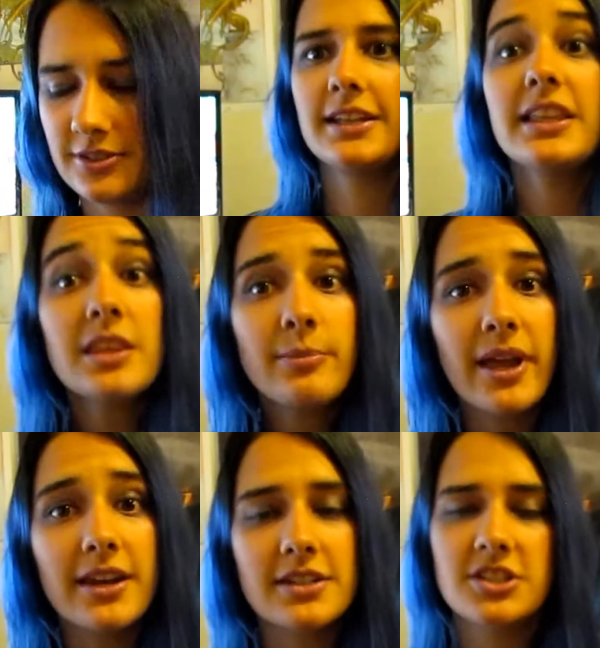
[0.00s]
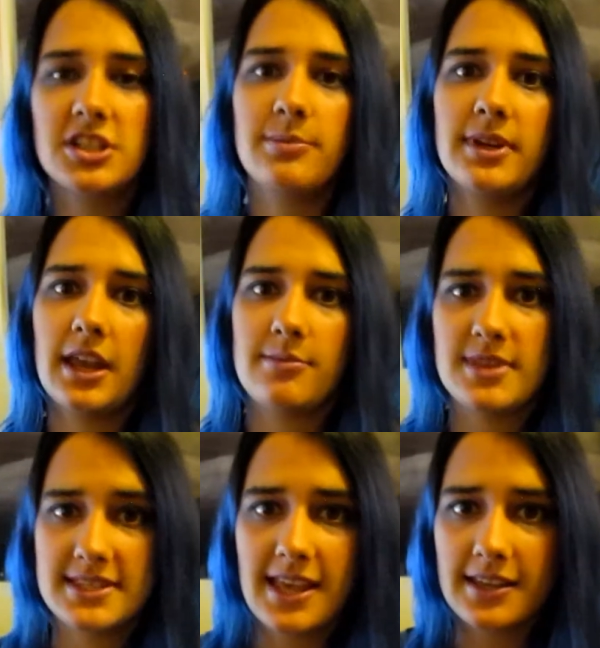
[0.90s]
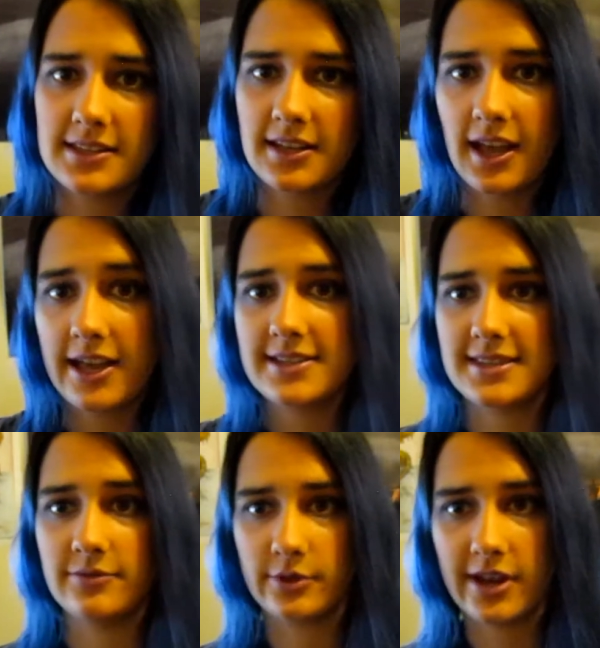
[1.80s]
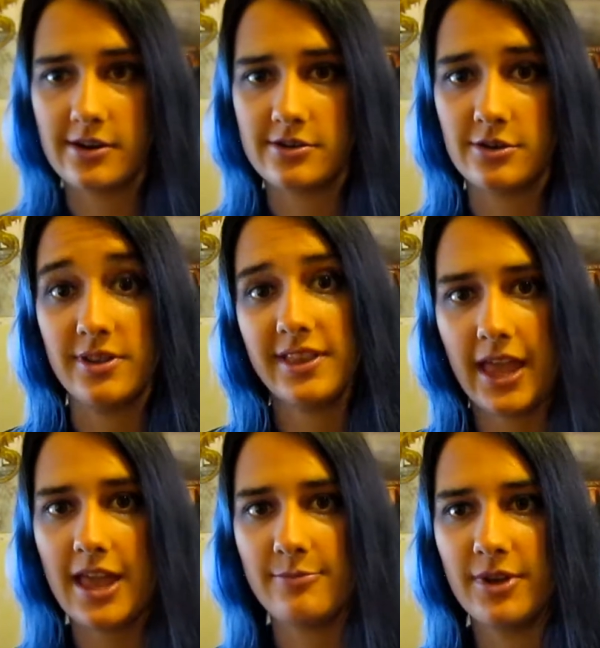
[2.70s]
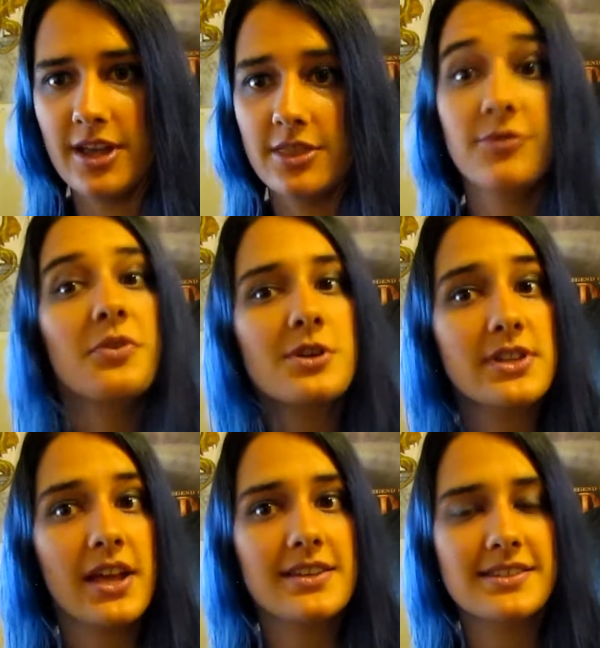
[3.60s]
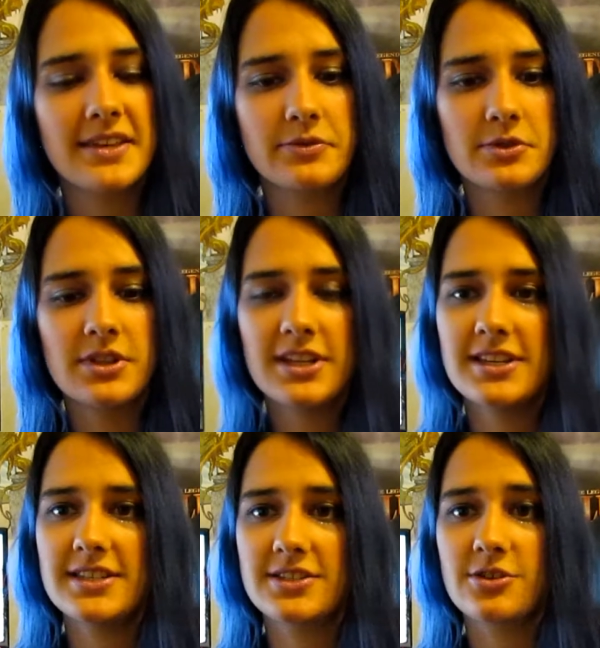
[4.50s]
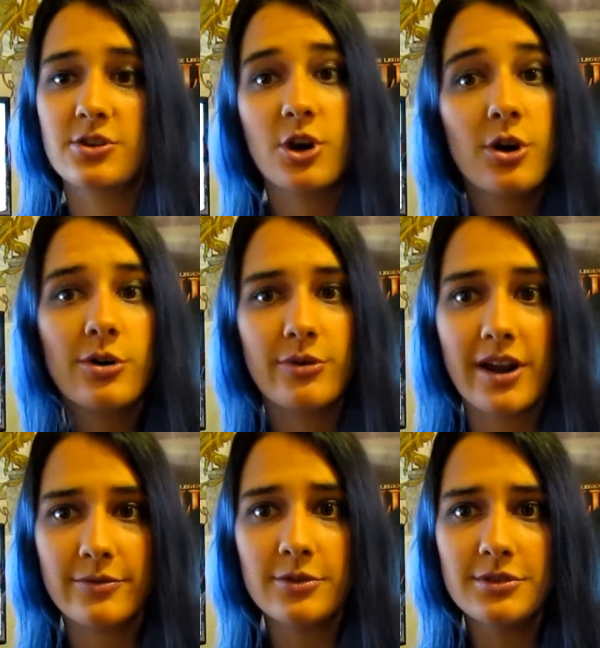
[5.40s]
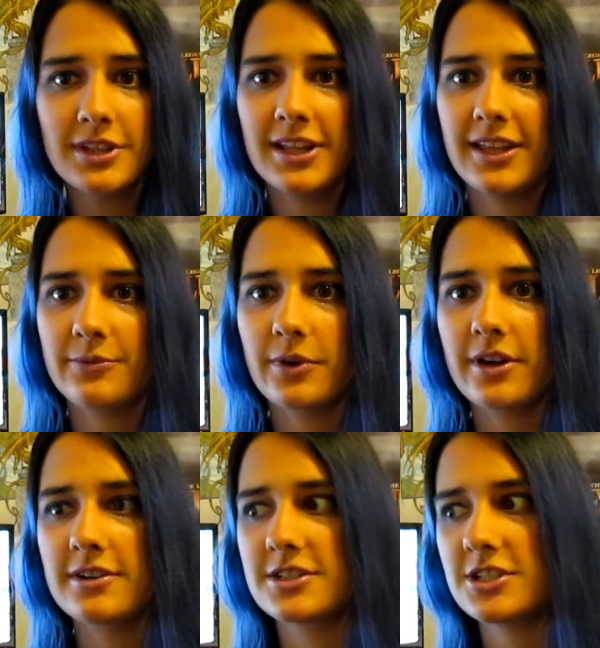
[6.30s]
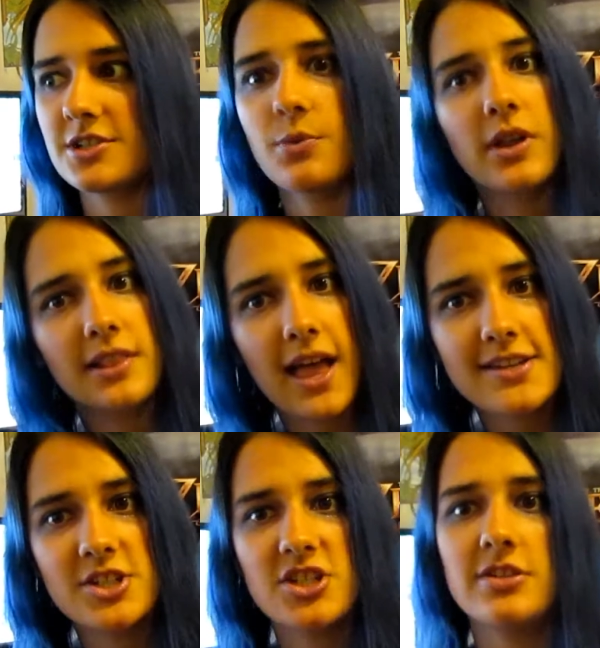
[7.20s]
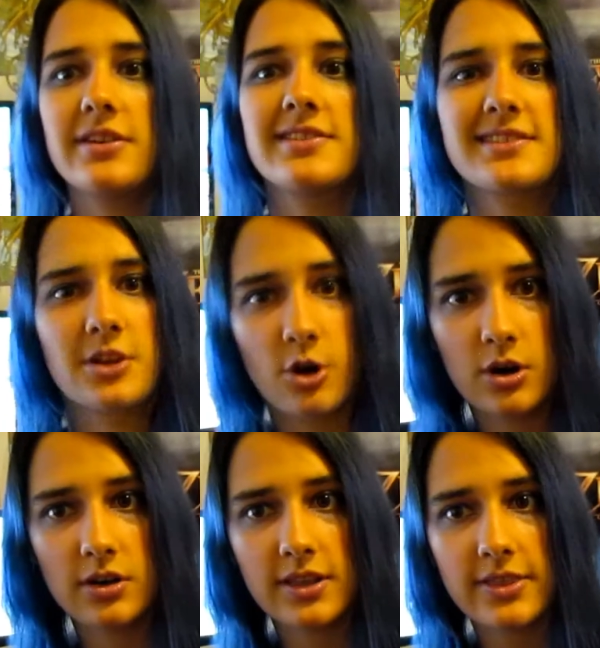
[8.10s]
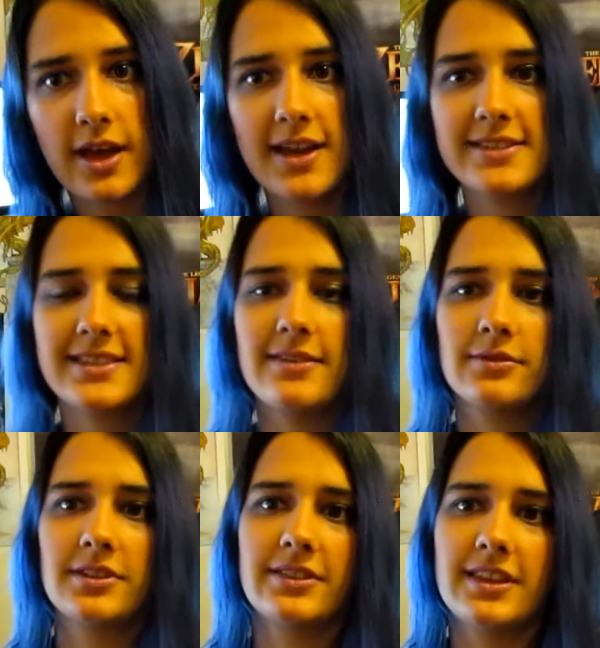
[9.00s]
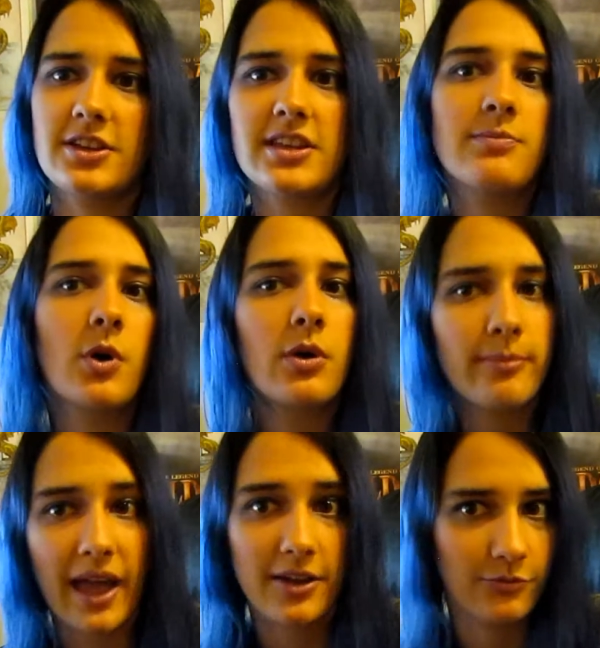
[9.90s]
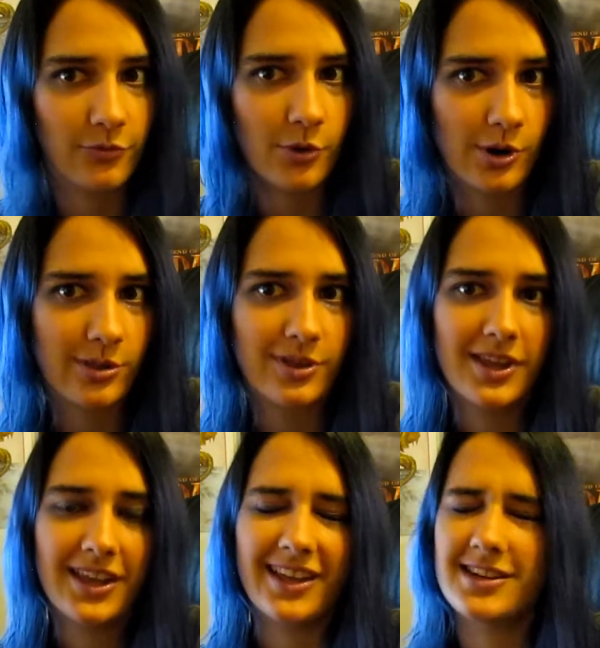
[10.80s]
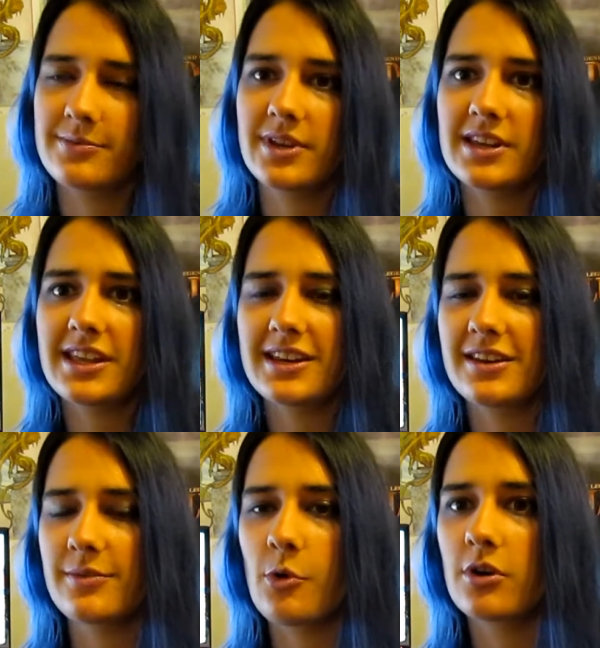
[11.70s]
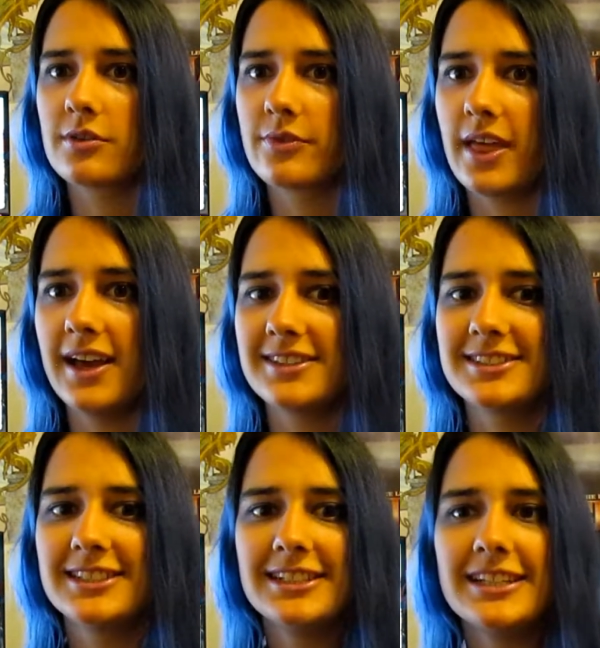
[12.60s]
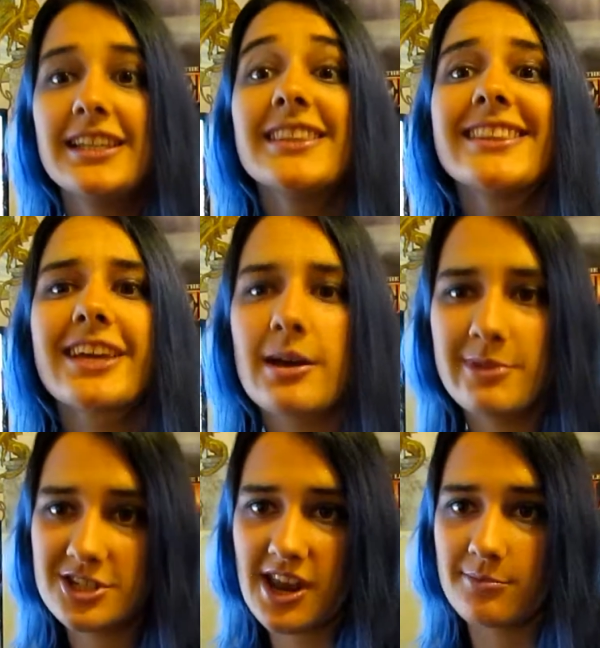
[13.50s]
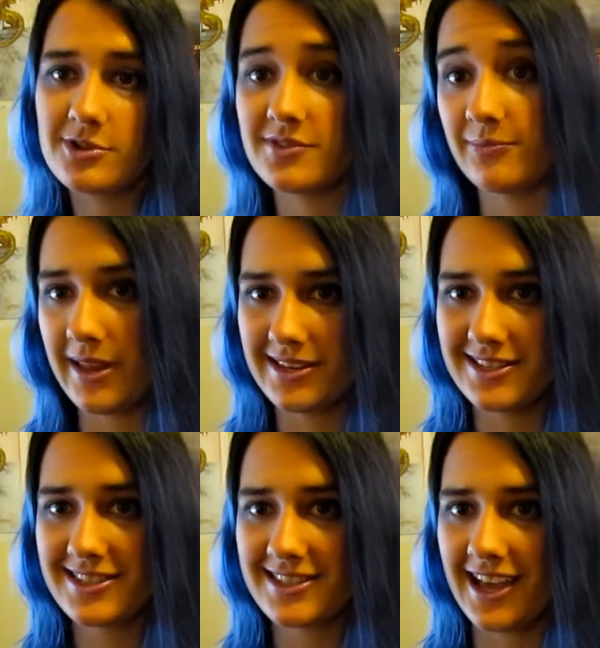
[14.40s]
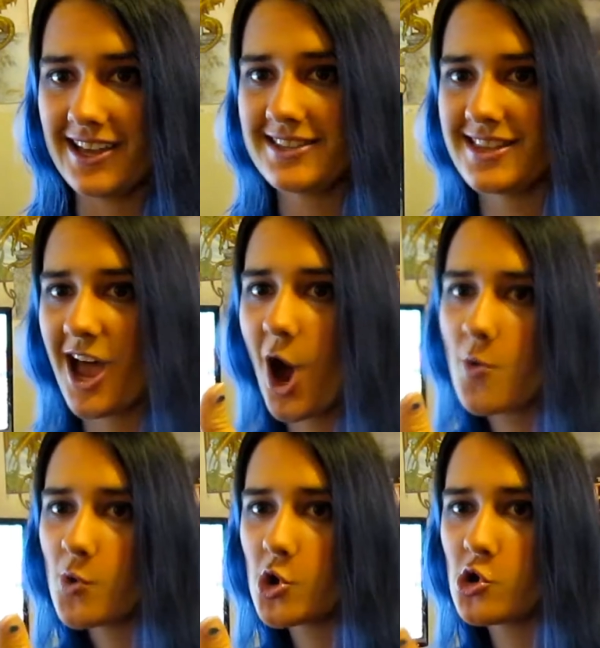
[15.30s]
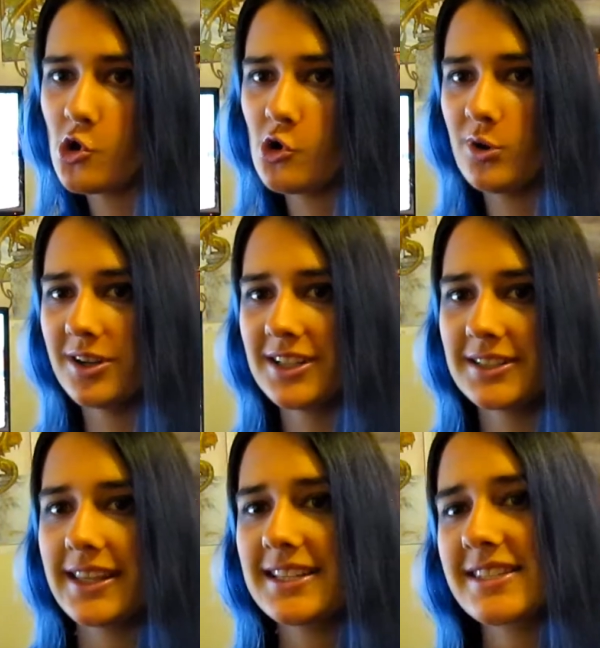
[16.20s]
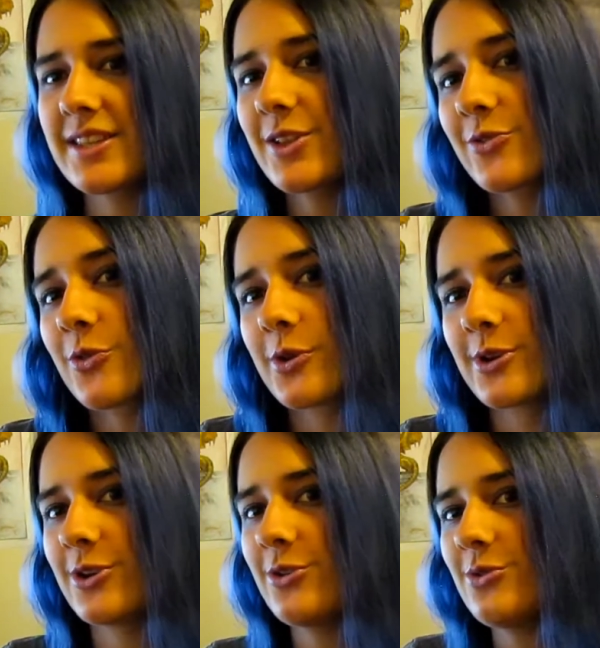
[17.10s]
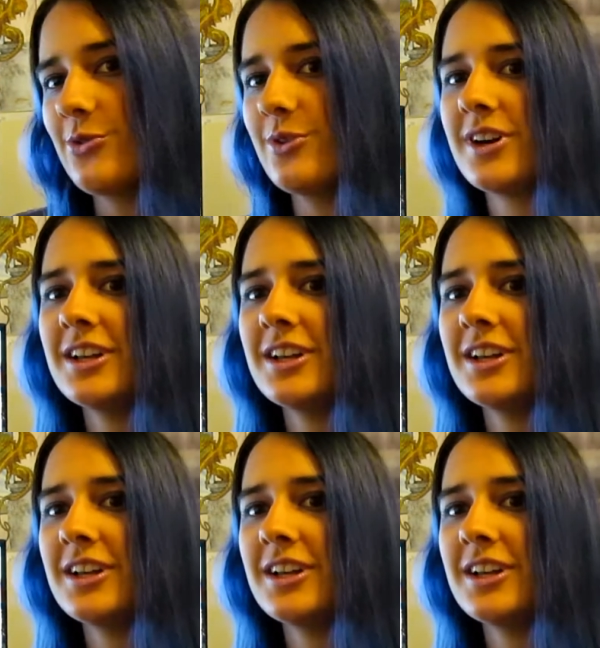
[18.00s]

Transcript: In the beta, she became the second highest level character in the game. The first highest level is her current rival, where she won last year and is currently the highest level, and they keep going back and forth, and I'm gonna get into more of that in the coming chapters of Maiden in Disguise. Woo! Things to look forward to.